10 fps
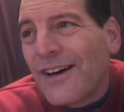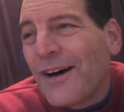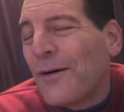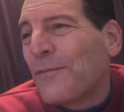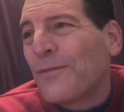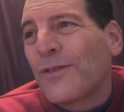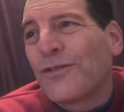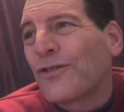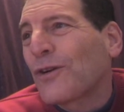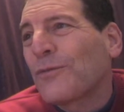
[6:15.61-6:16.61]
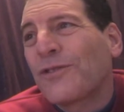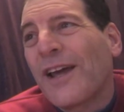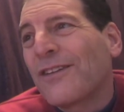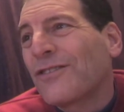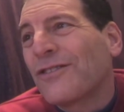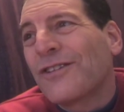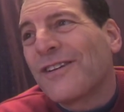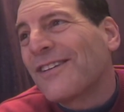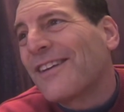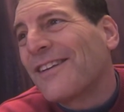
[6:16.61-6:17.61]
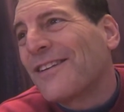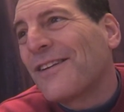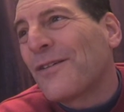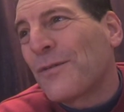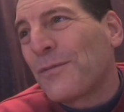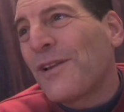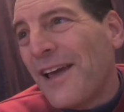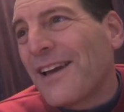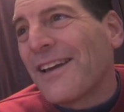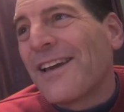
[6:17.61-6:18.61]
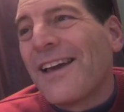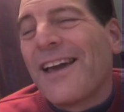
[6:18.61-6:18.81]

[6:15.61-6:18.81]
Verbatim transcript: Um, the circumstances that, that, that, are in place, Here,